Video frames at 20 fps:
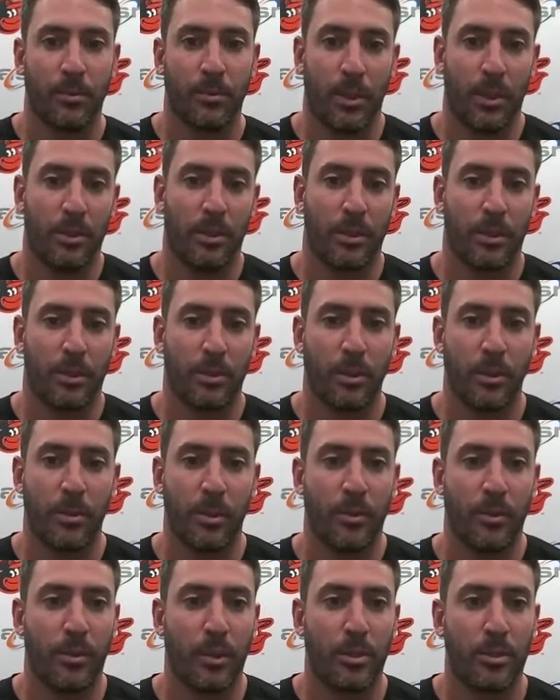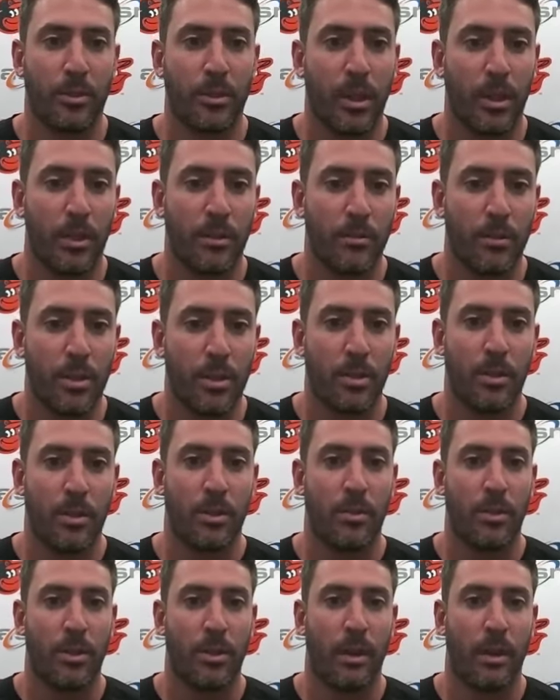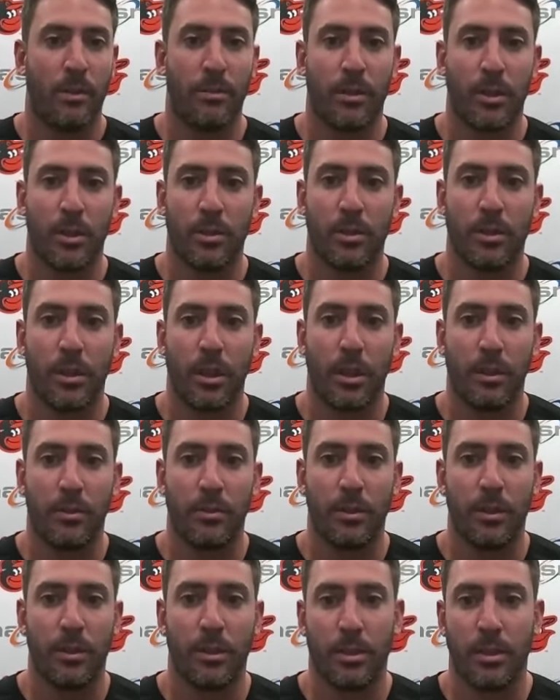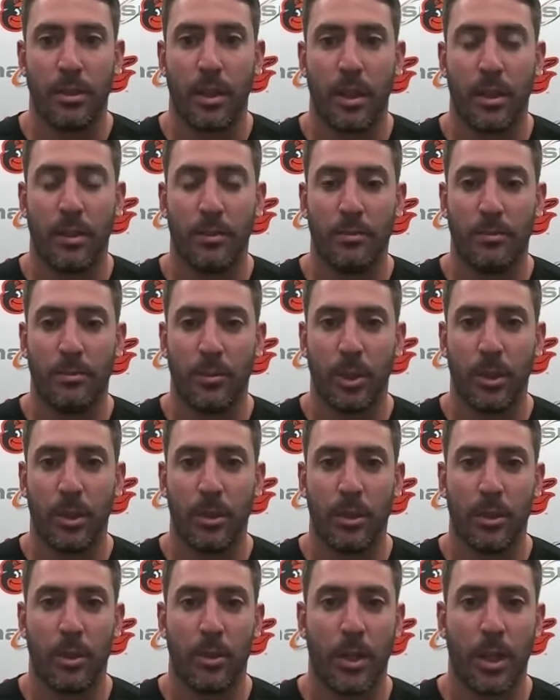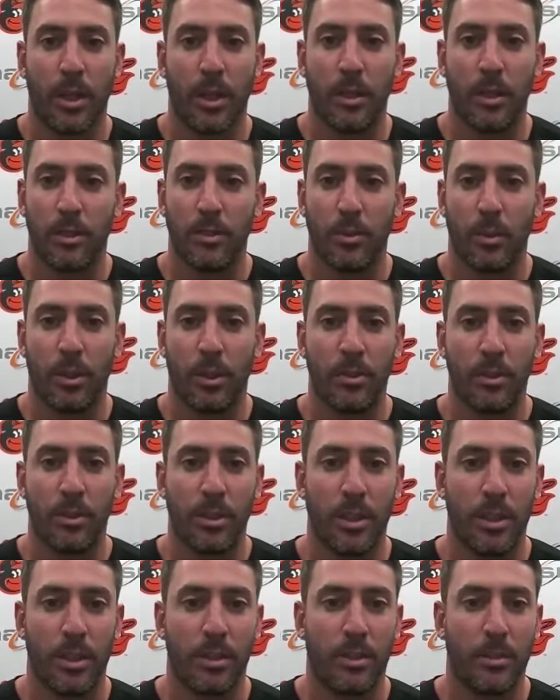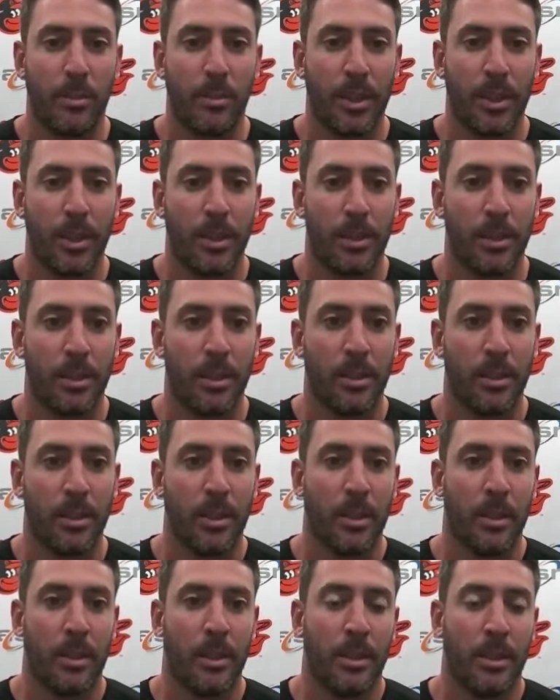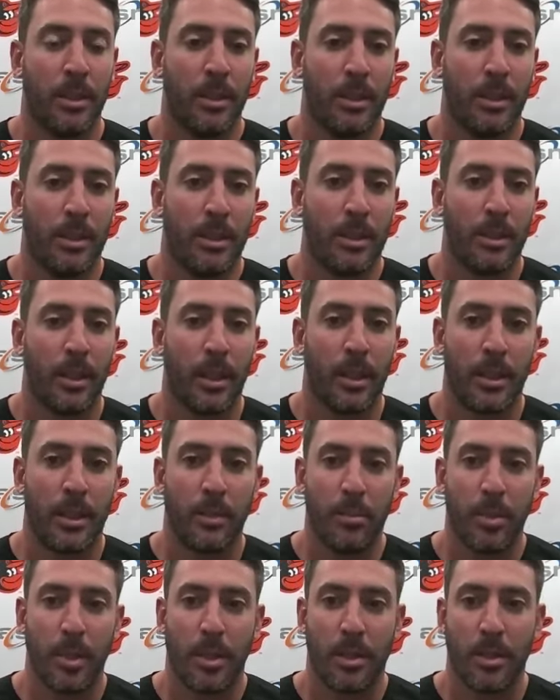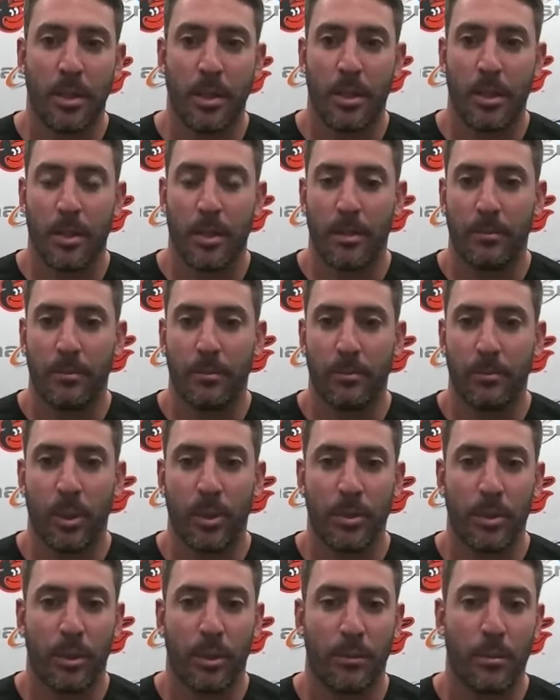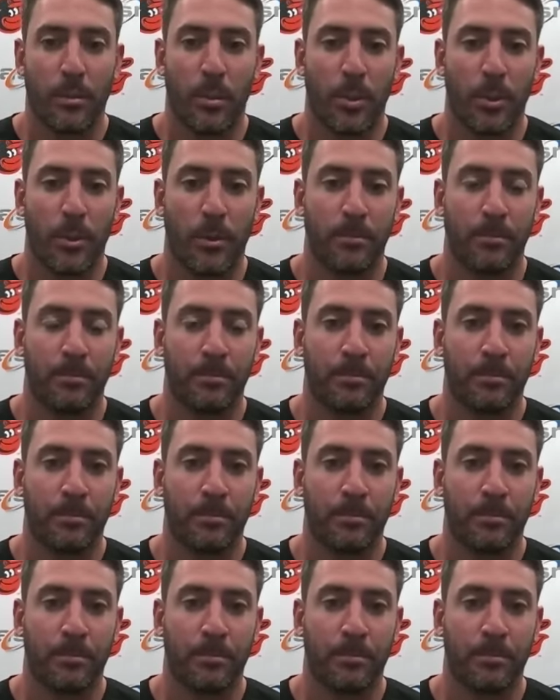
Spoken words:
is extremely frustrating when you know you have good stuff, you're just not really locating as well as you need to be and not keeping runs off the board.